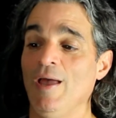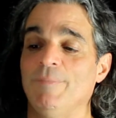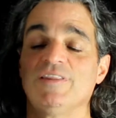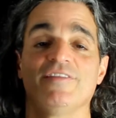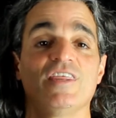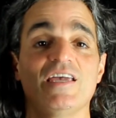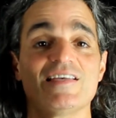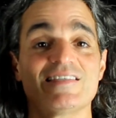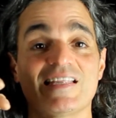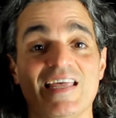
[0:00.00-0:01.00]
But the thing
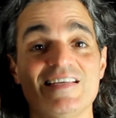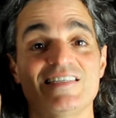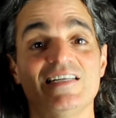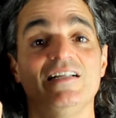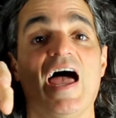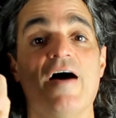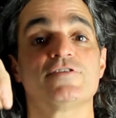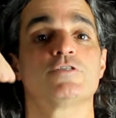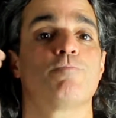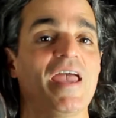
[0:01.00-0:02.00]
is that they still have
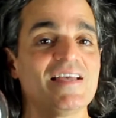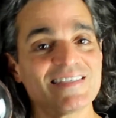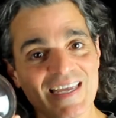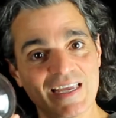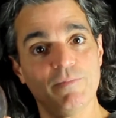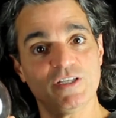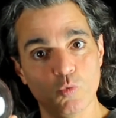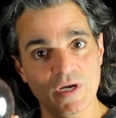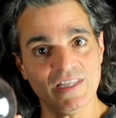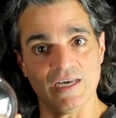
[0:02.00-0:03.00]
space in
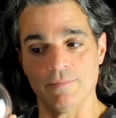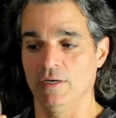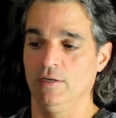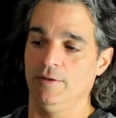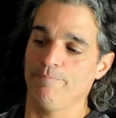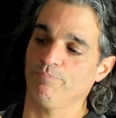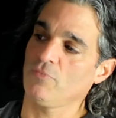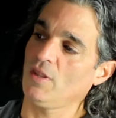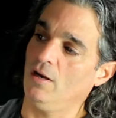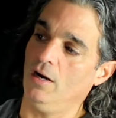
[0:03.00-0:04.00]
between them
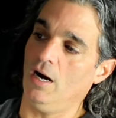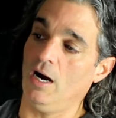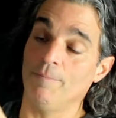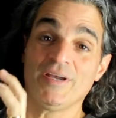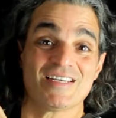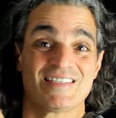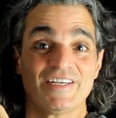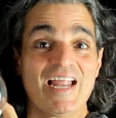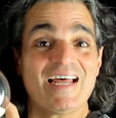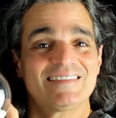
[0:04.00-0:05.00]
because they're
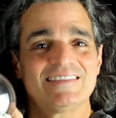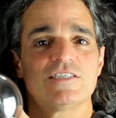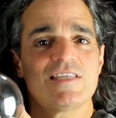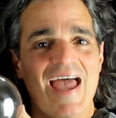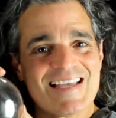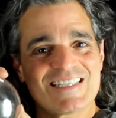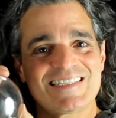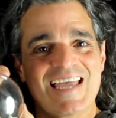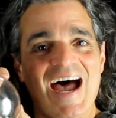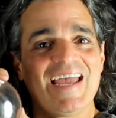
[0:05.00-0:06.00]
not as
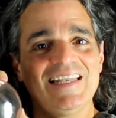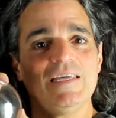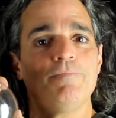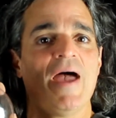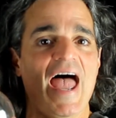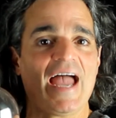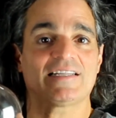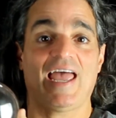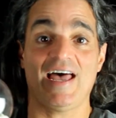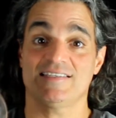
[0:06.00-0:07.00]
tightly
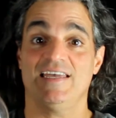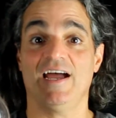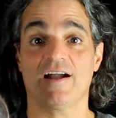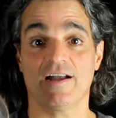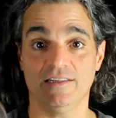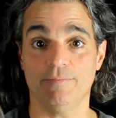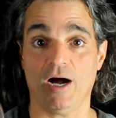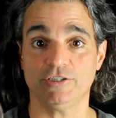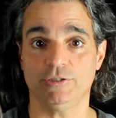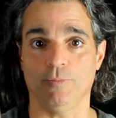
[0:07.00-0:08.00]
packed as they are in the bocce